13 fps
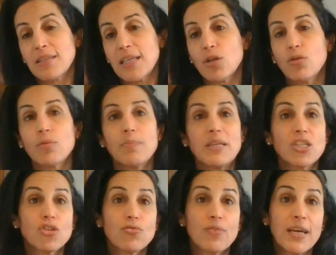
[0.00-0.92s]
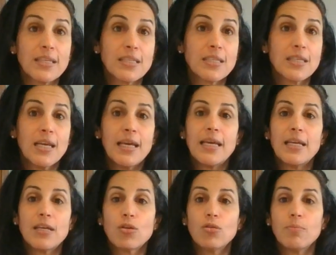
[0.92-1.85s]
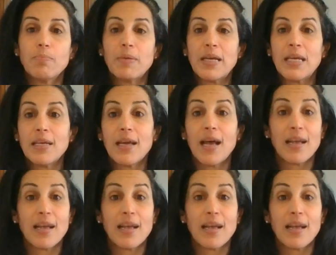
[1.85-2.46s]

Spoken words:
It could be stress, it could be,